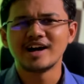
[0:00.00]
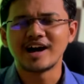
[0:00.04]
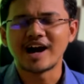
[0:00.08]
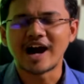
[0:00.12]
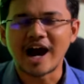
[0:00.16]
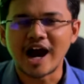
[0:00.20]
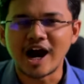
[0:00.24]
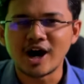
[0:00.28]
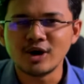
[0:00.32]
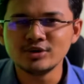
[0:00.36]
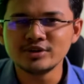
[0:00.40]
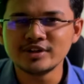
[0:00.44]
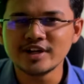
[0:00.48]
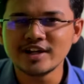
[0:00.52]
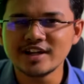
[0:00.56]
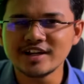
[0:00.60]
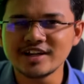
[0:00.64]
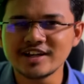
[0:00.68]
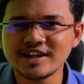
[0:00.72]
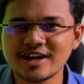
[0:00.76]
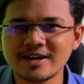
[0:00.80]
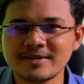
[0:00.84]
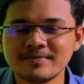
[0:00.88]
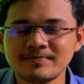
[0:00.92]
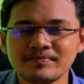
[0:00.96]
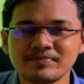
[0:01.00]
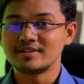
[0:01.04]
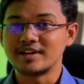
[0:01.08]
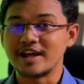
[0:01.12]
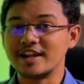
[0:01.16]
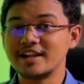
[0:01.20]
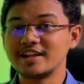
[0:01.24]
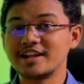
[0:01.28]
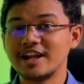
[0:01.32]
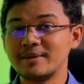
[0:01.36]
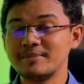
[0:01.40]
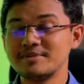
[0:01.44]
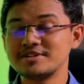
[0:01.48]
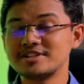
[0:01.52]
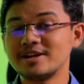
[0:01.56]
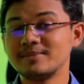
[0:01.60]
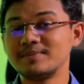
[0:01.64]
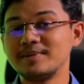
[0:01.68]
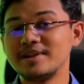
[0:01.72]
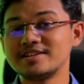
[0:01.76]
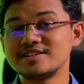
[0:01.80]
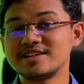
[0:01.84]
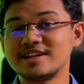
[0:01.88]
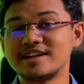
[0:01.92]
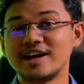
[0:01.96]
how Telegram? Telegram is the
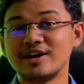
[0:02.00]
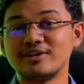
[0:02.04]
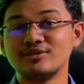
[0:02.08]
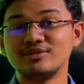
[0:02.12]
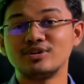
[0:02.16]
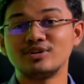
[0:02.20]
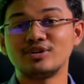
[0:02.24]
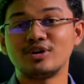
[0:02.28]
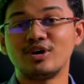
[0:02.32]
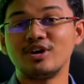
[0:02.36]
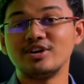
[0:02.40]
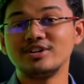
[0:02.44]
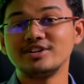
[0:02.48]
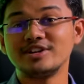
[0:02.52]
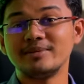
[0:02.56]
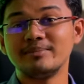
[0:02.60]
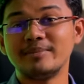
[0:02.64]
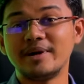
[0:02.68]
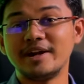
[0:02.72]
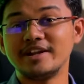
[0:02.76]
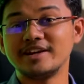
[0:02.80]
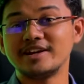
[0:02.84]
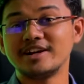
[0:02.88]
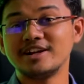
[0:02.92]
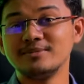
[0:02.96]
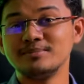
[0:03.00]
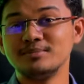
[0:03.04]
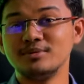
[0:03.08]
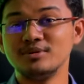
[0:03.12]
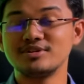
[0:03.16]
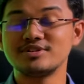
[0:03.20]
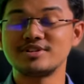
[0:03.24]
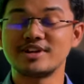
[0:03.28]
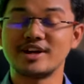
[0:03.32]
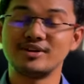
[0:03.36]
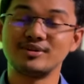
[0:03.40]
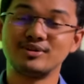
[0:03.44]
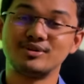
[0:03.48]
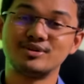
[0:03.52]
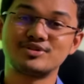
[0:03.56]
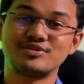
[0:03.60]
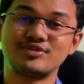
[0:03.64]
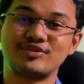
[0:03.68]
place I download all the medical books and notes